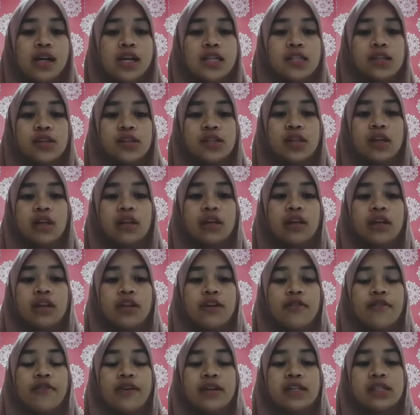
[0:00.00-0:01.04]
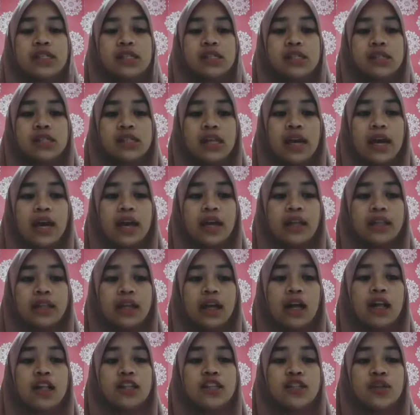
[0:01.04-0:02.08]
social preferences, and
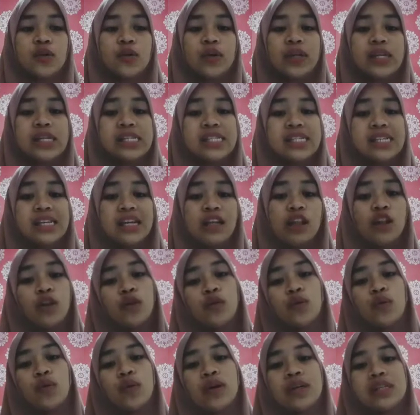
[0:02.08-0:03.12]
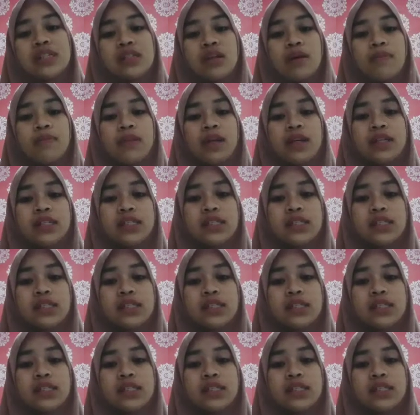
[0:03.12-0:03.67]
also easy to accept